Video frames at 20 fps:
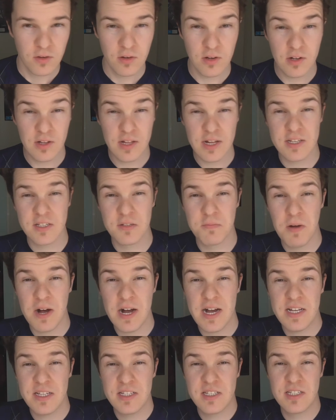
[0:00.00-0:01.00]
Well, that's
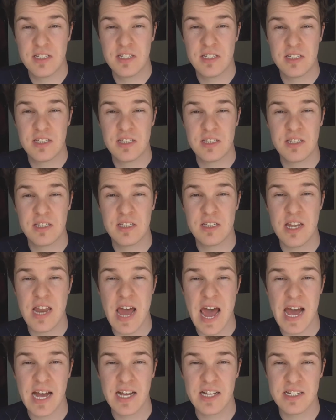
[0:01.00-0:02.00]
my
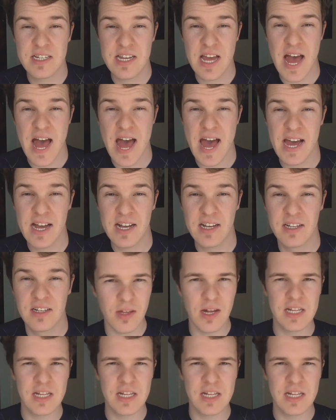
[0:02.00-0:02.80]
snack attack.